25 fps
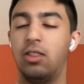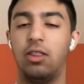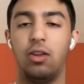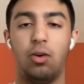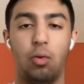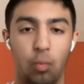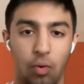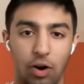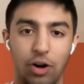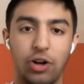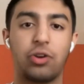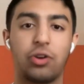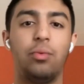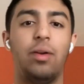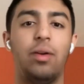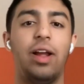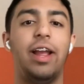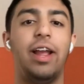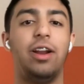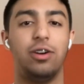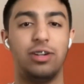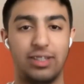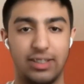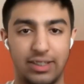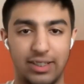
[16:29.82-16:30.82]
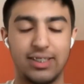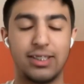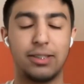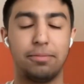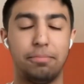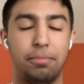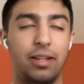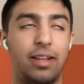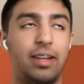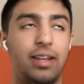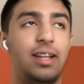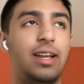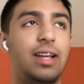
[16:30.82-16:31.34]
to the work rate or
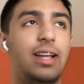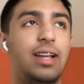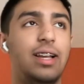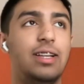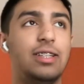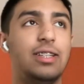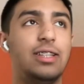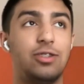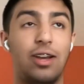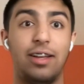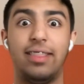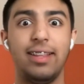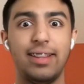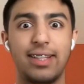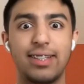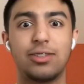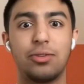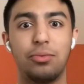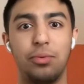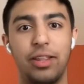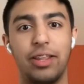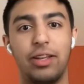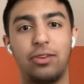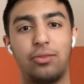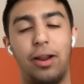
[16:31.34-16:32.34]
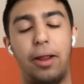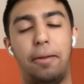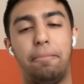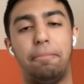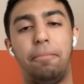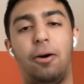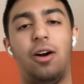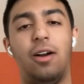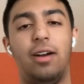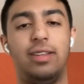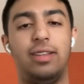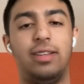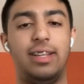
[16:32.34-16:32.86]
discipline. So I think that's a really great
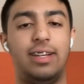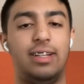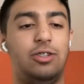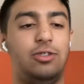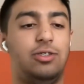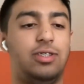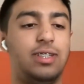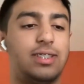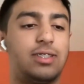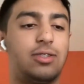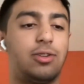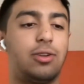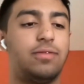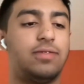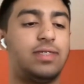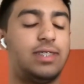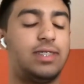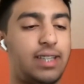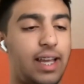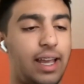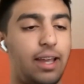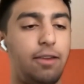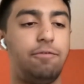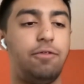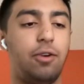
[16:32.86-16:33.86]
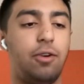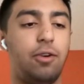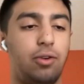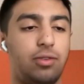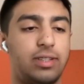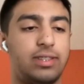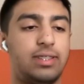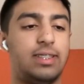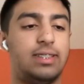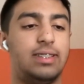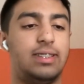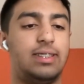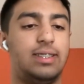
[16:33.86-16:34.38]
part that you just sort of stay
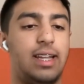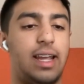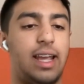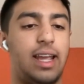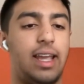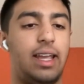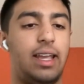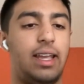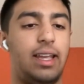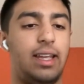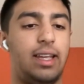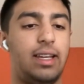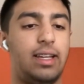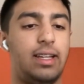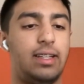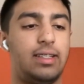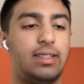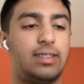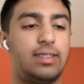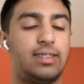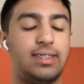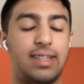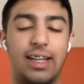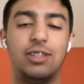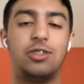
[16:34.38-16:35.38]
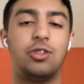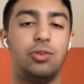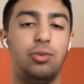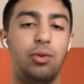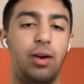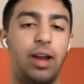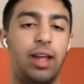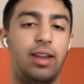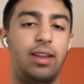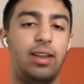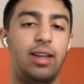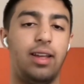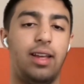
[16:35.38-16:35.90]
focused and stay
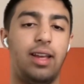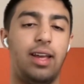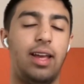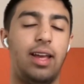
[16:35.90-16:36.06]
to it,